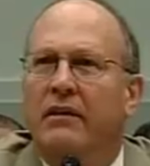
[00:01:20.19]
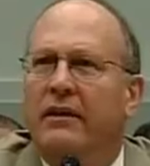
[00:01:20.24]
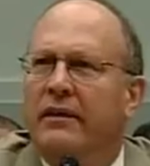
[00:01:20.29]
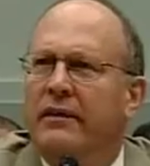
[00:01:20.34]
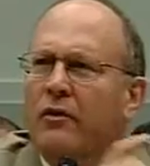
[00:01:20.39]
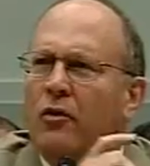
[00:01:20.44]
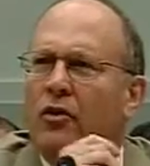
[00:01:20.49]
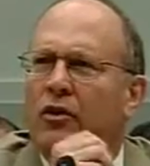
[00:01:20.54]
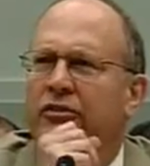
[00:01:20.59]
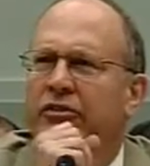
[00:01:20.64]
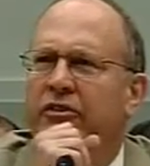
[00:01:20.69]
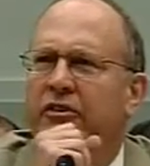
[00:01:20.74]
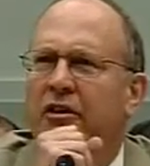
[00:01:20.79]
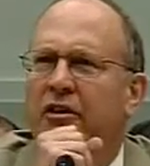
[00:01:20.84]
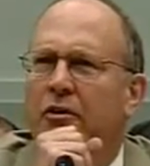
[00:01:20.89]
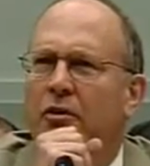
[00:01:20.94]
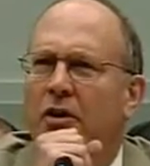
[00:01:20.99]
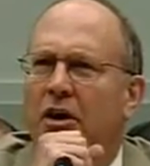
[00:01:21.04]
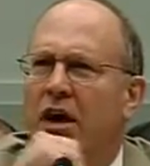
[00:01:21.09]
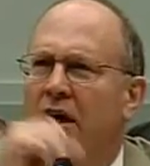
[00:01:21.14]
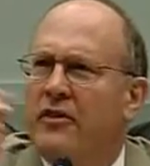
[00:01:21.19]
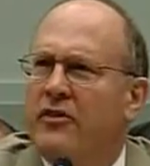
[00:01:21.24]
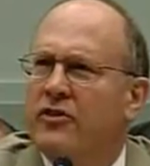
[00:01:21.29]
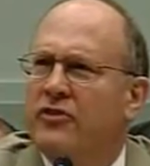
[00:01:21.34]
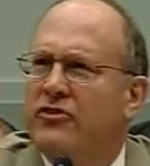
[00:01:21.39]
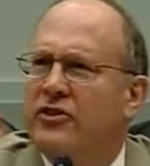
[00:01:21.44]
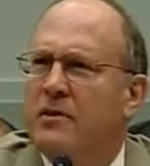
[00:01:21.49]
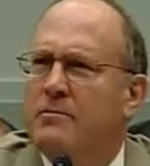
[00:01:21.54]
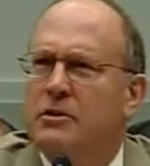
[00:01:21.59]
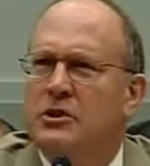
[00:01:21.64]
And also,
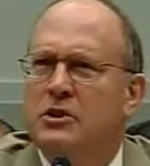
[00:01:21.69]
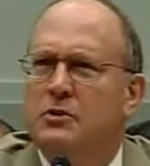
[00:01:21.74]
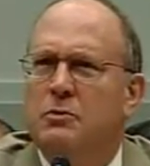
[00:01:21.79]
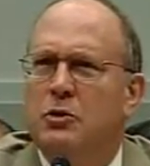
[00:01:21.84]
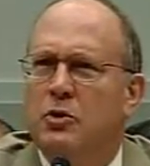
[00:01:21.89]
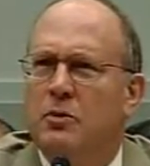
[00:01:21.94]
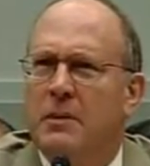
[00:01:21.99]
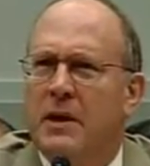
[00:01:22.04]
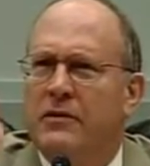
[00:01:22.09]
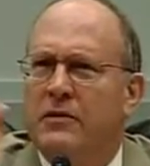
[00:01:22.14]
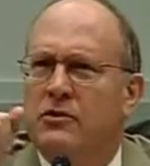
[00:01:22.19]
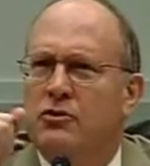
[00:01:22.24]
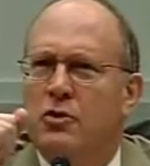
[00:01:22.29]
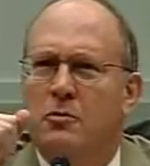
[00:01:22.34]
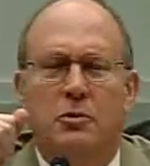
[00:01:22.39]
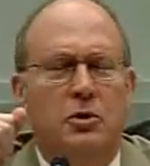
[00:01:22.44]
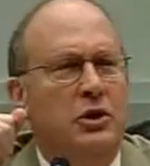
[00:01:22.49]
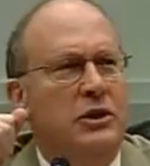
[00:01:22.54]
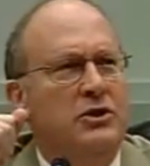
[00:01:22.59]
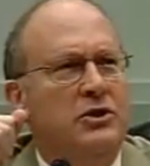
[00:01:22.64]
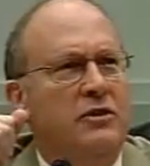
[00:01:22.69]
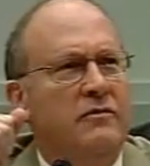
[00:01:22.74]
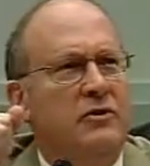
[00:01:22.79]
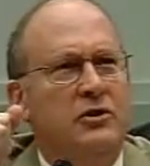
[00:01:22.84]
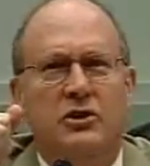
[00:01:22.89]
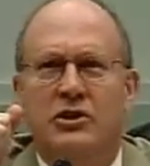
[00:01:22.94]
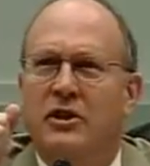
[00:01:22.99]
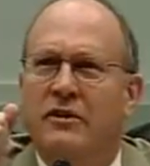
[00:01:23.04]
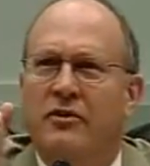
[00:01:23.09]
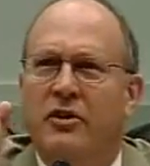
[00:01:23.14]
there's some dispute about the interpretation of the
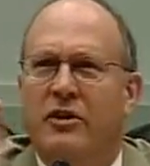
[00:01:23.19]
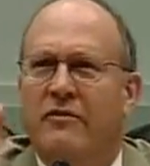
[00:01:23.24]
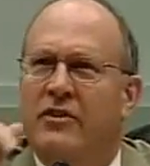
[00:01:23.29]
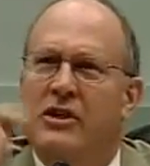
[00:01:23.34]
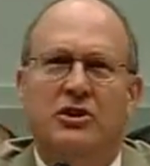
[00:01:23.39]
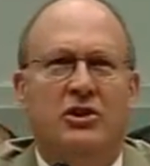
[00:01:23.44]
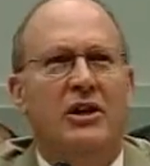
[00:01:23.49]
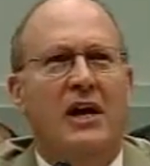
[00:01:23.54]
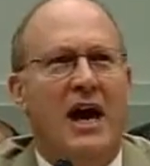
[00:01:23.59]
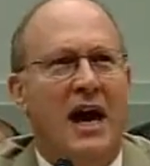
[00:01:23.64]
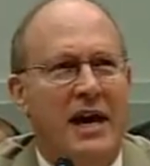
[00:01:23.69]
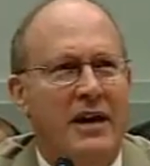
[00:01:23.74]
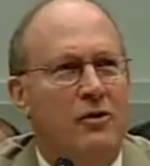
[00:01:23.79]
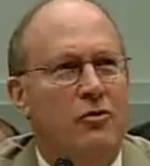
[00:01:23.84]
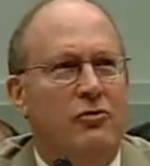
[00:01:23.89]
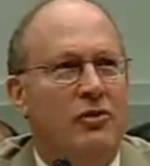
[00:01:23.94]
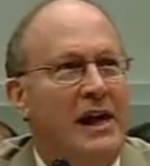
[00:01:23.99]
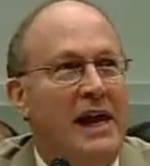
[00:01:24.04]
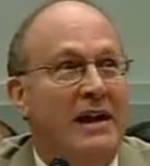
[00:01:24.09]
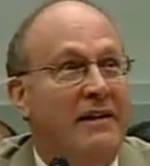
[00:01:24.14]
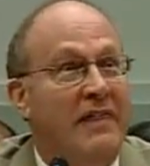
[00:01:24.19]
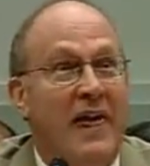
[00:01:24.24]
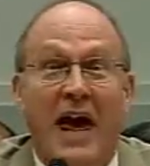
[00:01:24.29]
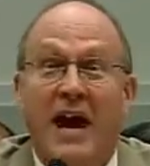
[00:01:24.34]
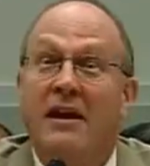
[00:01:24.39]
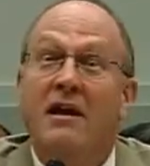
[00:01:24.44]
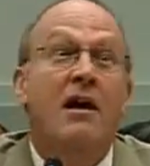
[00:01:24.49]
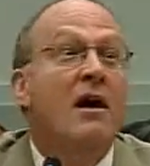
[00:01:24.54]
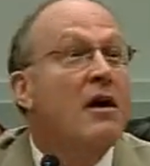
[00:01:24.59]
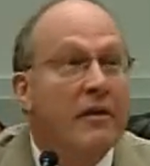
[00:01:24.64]
Geneva Convention. I don't like
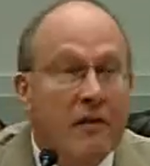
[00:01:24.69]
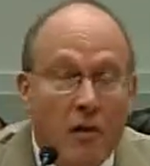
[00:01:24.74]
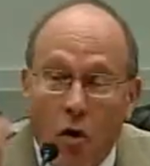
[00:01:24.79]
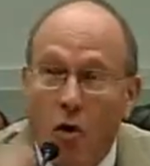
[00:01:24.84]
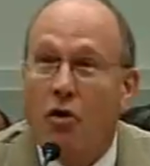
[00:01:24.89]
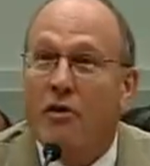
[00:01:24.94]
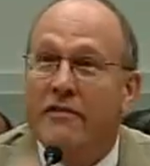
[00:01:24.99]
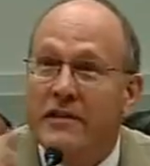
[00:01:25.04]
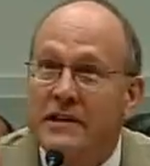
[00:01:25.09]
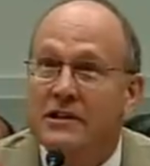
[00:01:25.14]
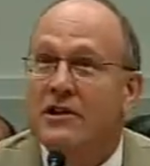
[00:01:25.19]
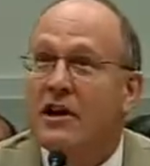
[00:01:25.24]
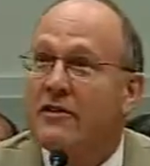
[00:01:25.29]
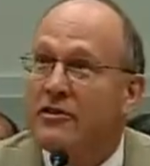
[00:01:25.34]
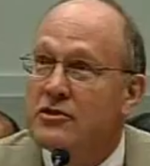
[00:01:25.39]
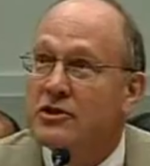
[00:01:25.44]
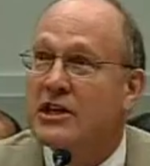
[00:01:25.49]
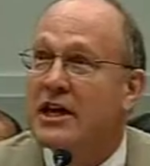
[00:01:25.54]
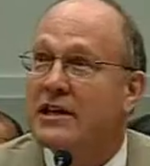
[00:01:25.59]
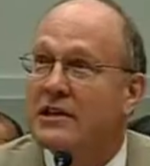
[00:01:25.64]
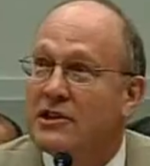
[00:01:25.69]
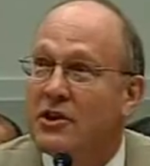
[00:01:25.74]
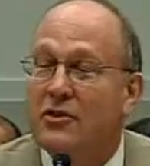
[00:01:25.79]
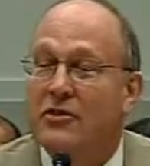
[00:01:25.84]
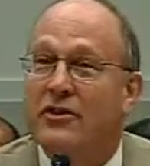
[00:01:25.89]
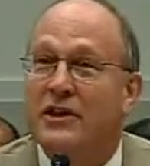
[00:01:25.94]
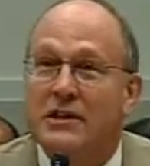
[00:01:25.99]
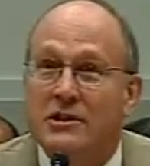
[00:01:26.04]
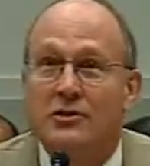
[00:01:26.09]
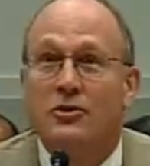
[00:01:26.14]
that. All these other
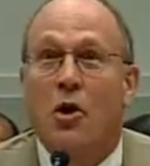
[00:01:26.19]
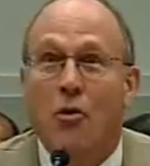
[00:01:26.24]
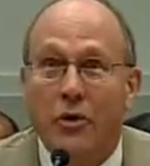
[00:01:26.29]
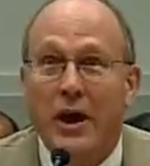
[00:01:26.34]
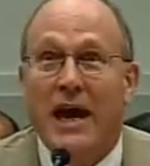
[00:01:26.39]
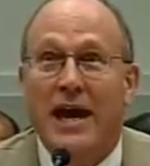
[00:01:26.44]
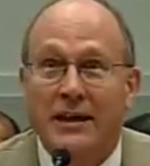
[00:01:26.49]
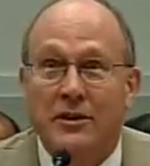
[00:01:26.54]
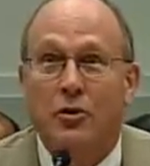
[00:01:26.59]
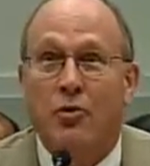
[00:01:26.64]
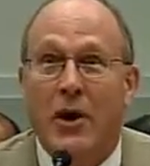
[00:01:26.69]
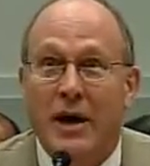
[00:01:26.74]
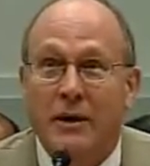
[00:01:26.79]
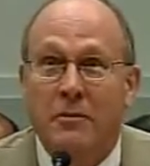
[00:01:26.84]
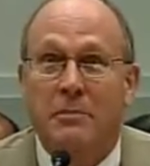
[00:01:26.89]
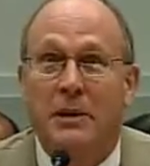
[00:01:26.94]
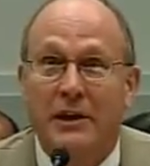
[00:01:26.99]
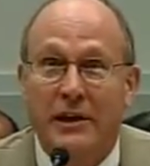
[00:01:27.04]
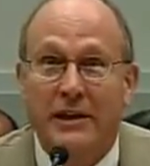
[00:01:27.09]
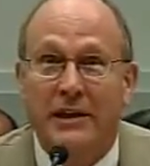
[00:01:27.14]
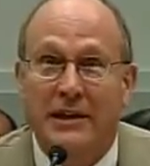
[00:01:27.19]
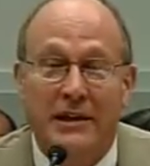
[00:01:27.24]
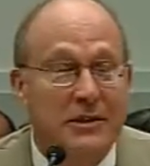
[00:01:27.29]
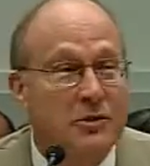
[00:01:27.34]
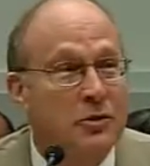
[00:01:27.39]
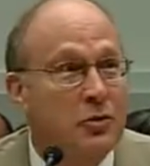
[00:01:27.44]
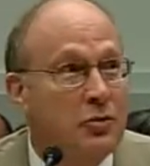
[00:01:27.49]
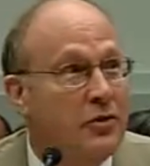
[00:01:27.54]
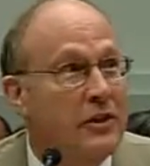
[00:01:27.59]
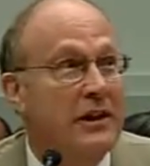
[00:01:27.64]
secondary things don't add credibility
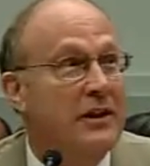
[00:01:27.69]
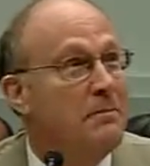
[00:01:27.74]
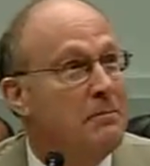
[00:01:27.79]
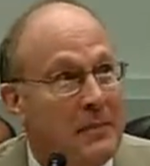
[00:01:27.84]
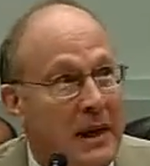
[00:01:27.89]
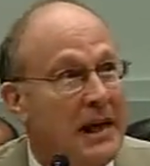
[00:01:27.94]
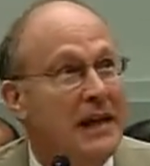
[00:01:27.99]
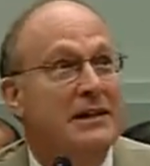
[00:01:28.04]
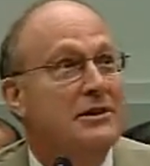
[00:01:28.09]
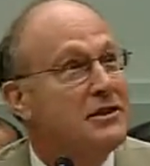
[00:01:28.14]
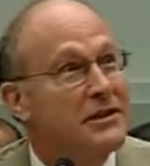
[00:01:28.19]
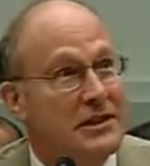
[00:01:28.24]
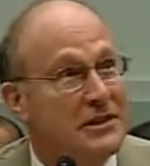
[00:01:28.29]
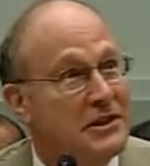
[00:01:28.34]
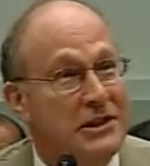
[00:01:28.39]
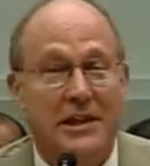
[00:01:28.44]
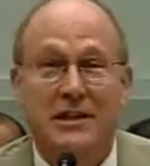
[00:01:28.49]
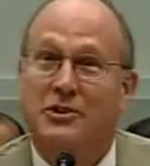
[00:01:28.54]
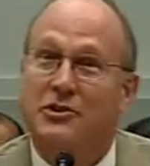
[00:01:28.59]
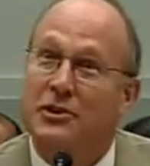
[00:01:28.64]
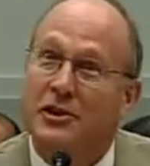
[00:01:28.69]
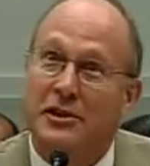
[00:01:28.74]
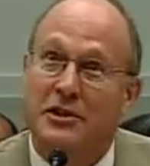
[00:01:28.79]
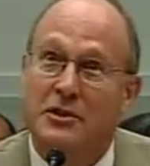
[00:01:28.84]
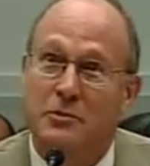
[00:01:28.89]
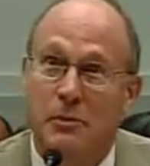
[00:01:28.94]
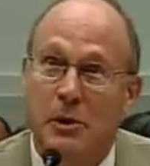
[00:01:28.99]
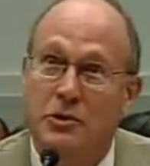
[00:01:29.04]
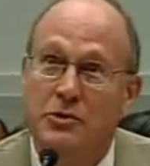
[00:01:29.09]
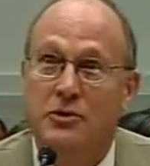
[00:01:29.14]
to the main sensational
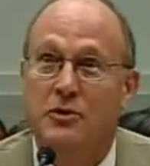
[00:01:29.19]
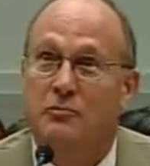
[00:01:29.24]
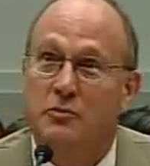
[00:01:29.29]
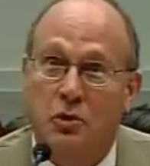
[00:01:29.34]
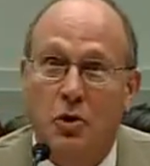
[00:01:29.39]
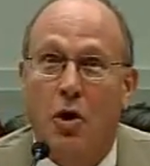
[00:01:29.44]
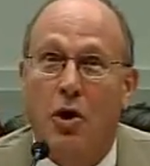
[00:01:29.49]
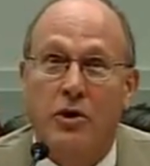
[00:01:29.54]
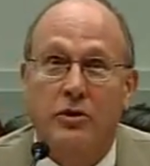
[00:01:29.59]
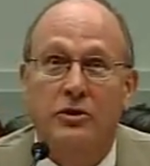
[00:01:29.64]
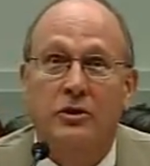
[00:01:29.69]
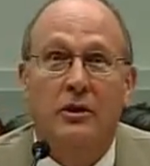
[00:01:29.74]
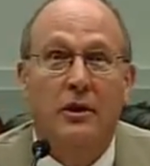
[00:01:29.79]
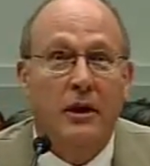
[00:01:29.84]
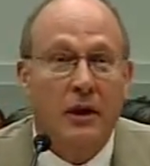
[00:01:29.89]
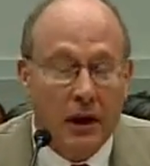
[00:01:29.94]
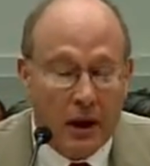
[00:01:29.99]
explosive charge.